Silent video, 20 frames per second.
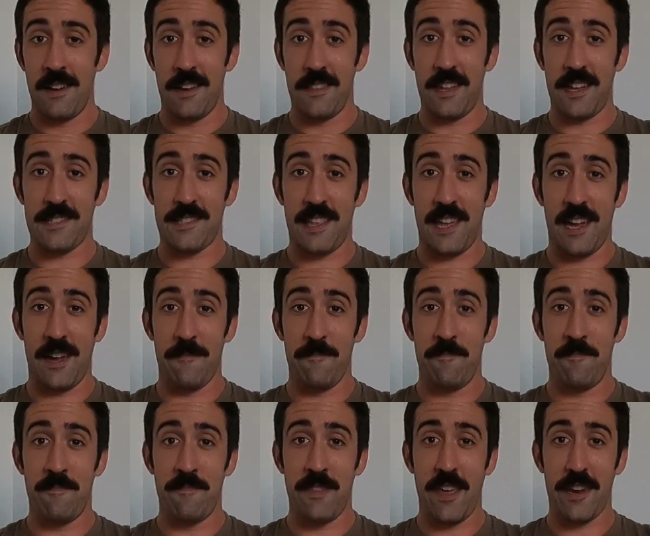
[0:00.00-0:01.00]
And that's that.
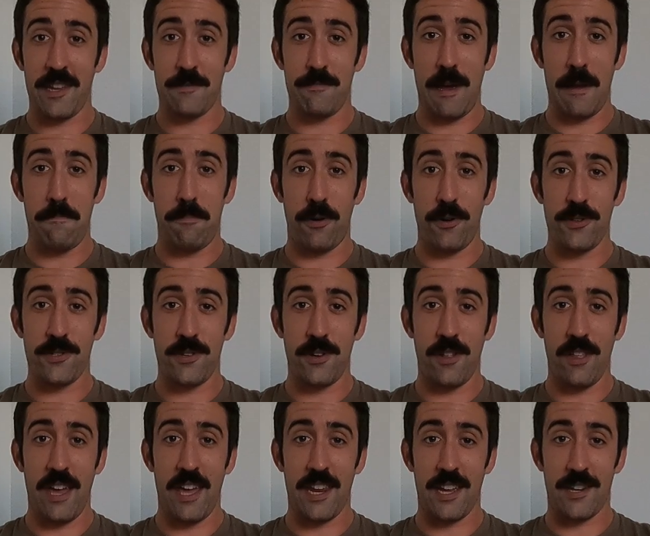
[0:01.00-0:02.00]
That is my
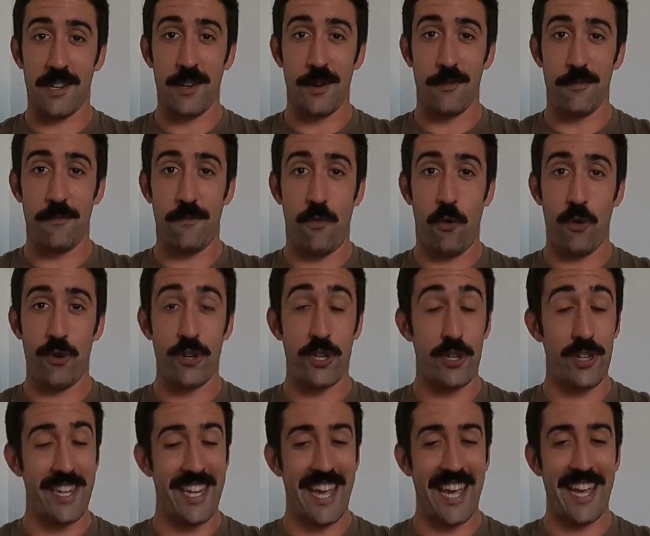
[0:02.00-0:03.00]
personal anecdote for
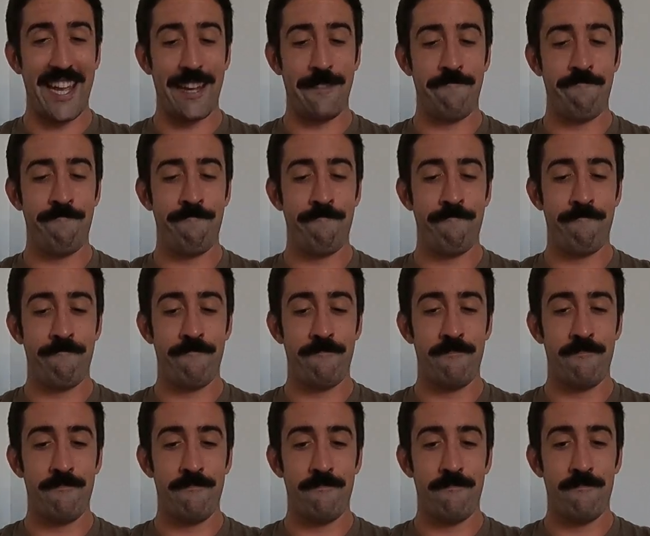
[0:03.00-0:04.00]
today.
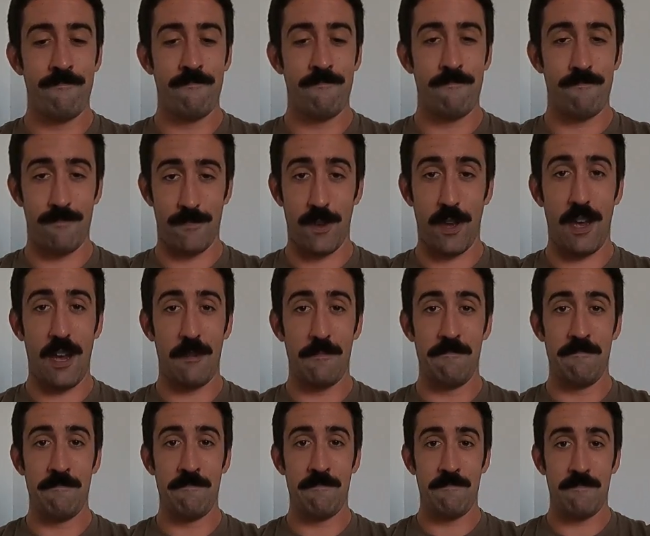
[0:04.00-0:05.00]
Okay,
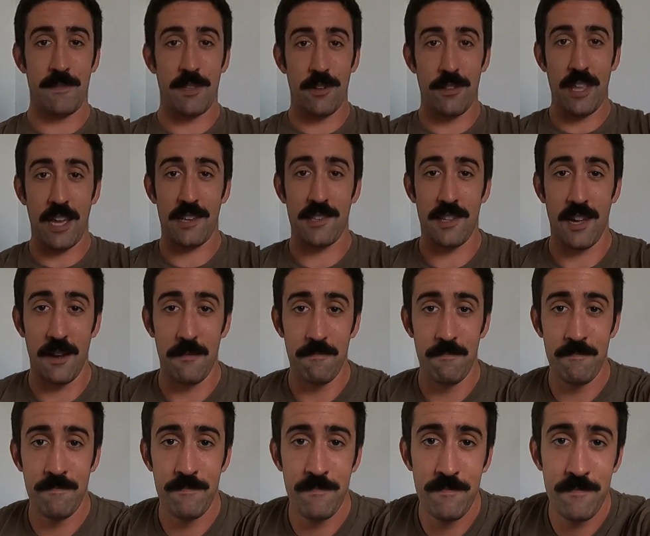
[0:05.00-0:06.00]
until next
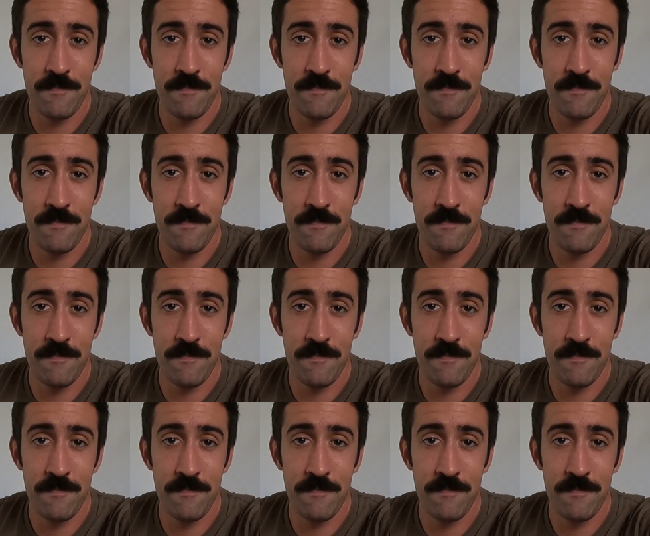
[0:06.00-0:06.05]
time.